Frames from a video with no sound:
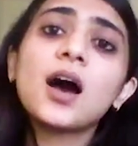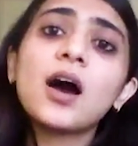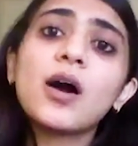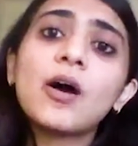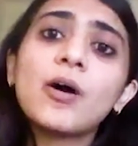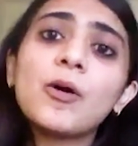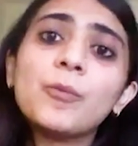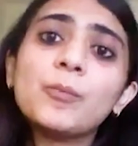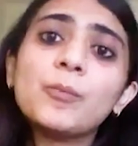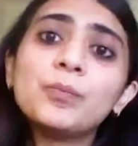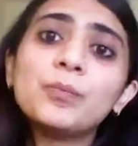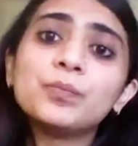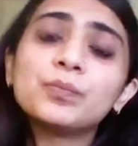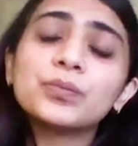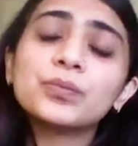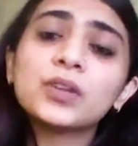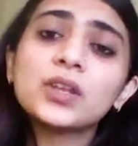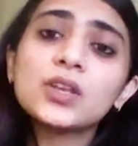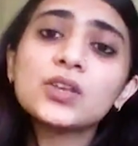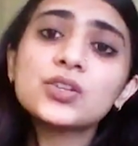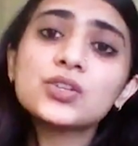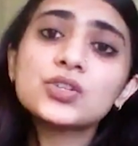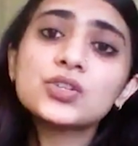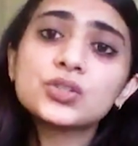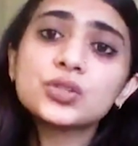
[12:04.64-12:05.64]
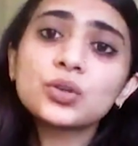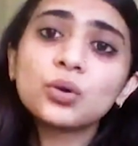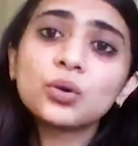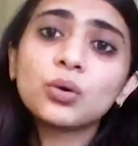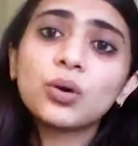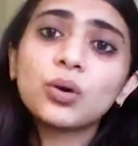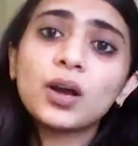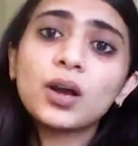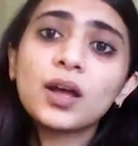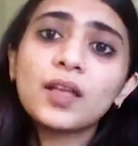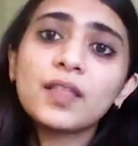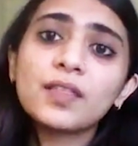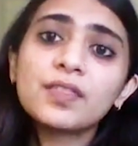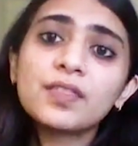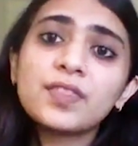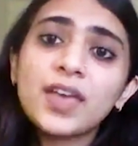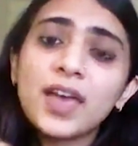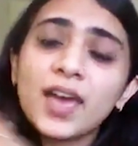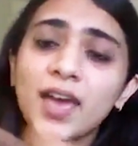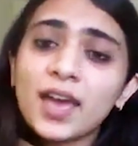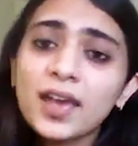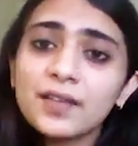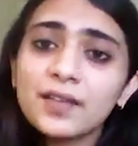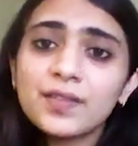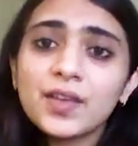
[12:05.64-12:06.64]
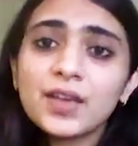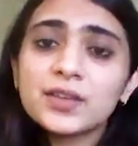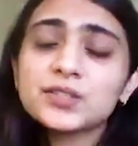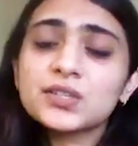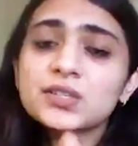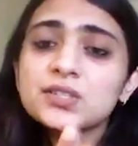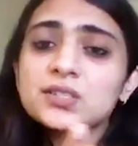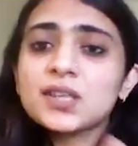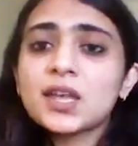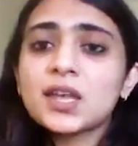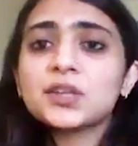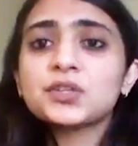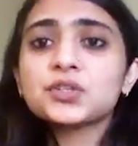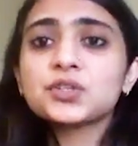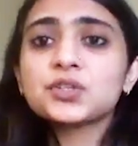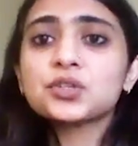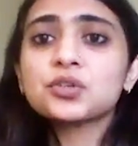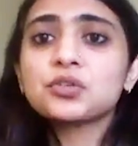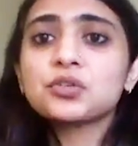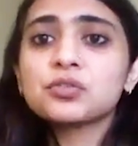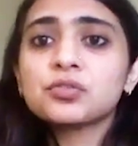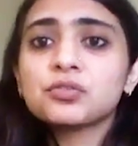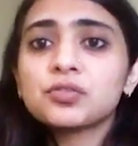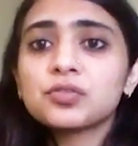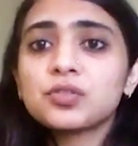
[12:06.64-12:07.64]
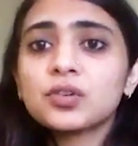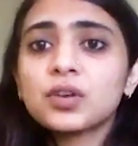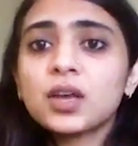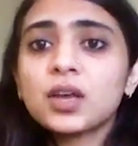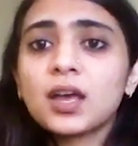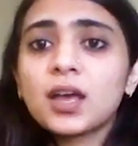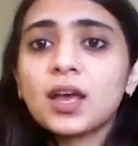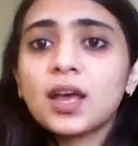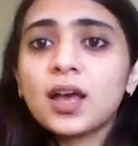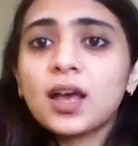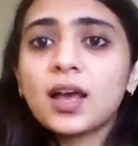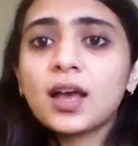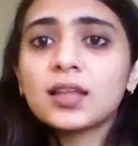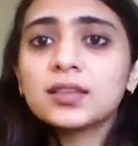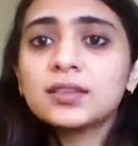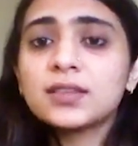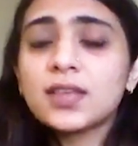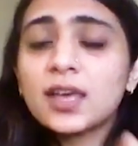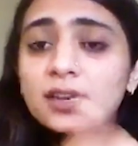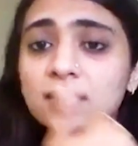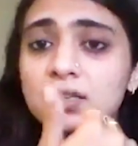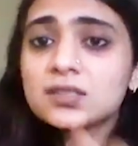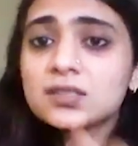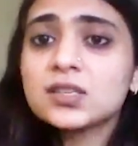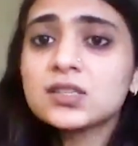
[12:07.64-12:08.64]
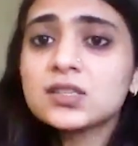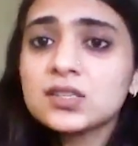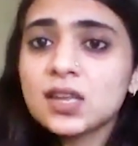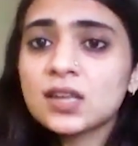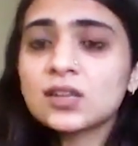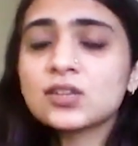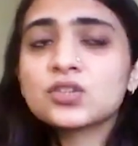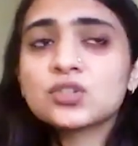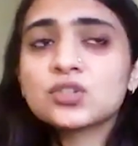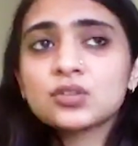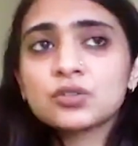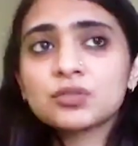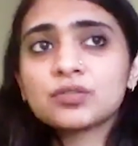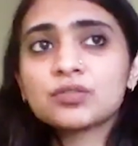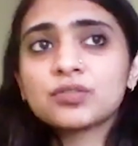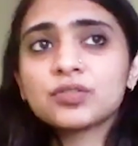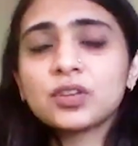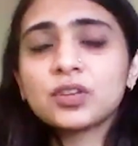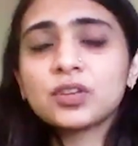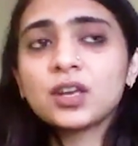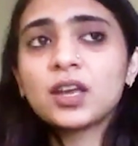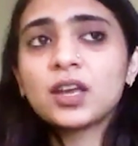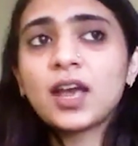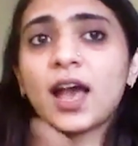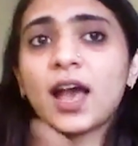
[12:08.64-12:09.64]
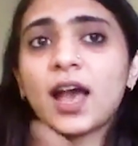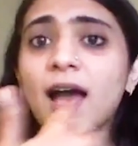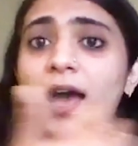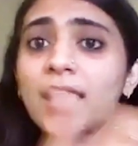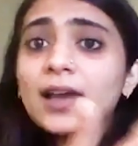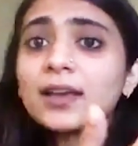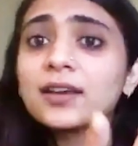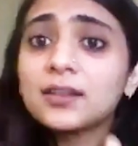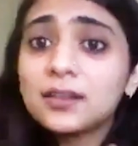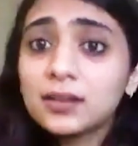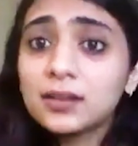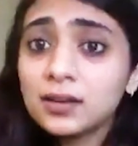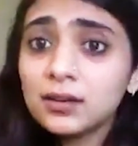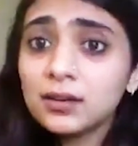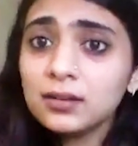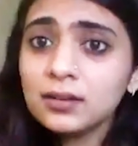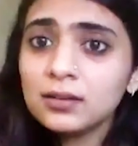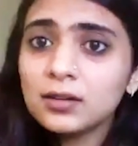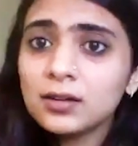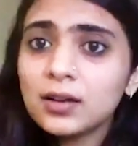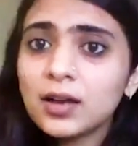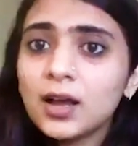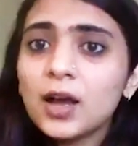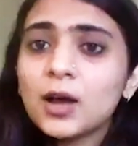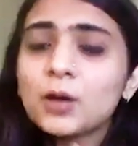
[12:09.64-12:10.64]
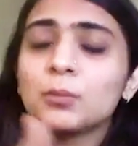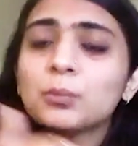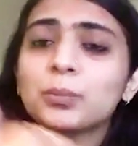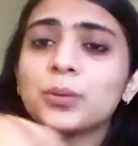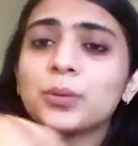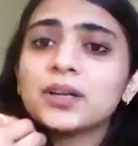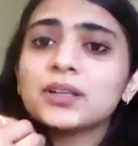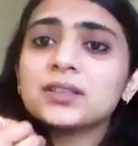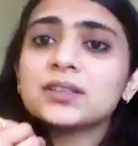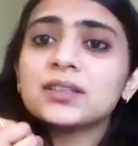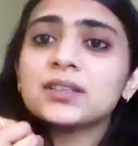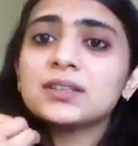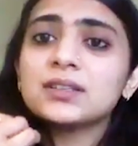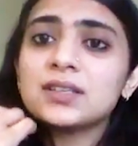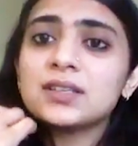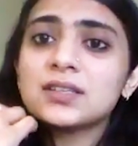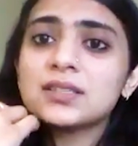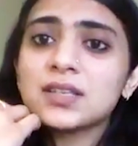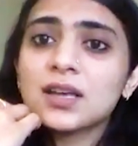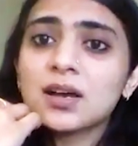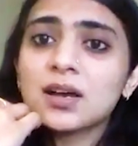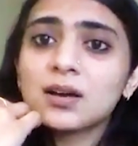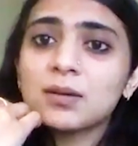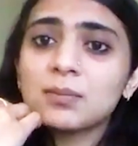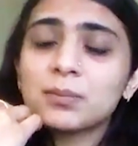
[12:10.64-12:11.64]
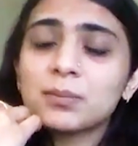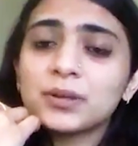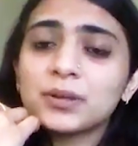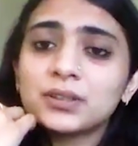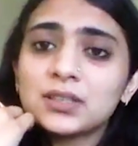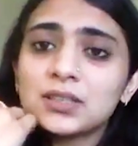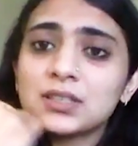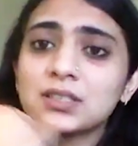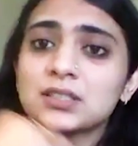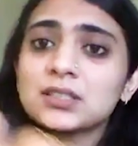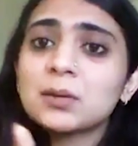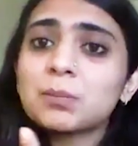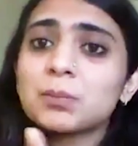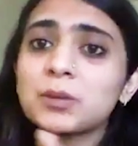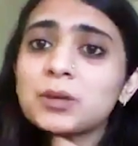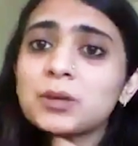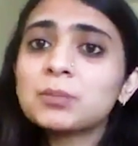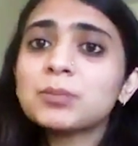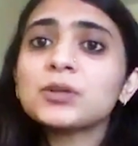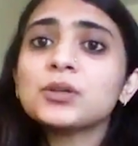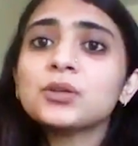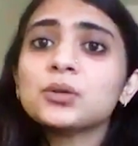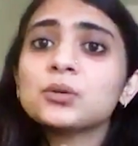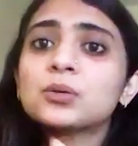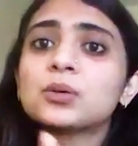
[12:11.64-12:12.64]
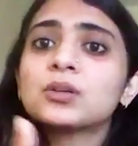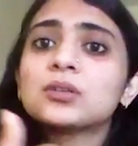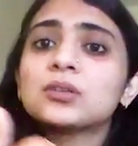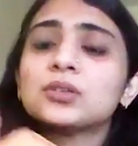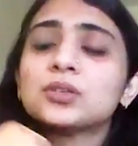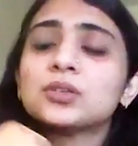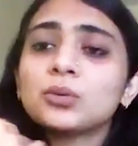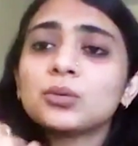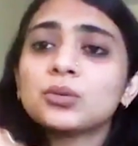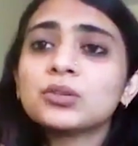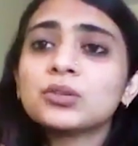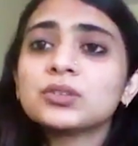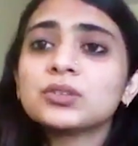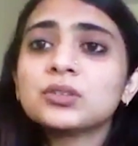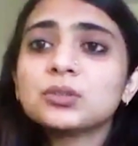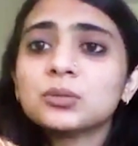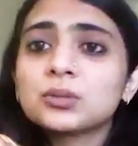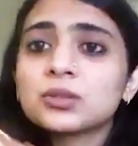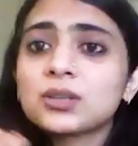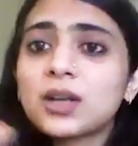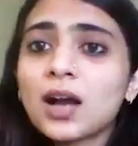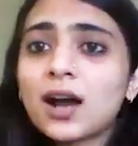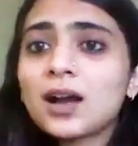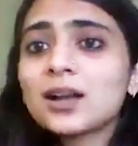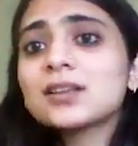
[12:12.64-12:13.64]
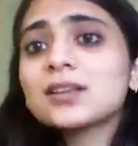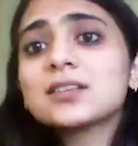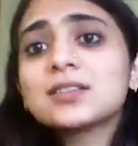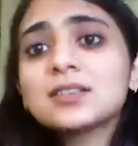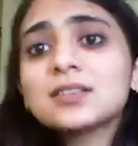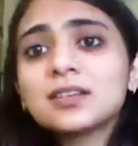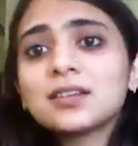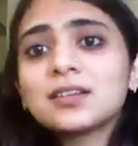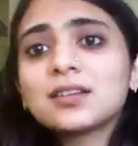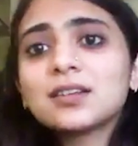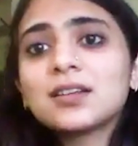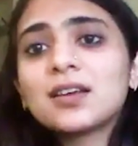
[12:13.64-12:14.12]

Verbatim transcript: Um, so there, there's a sense of, there is a sense of anger, but these are, but these are people who don't, who can't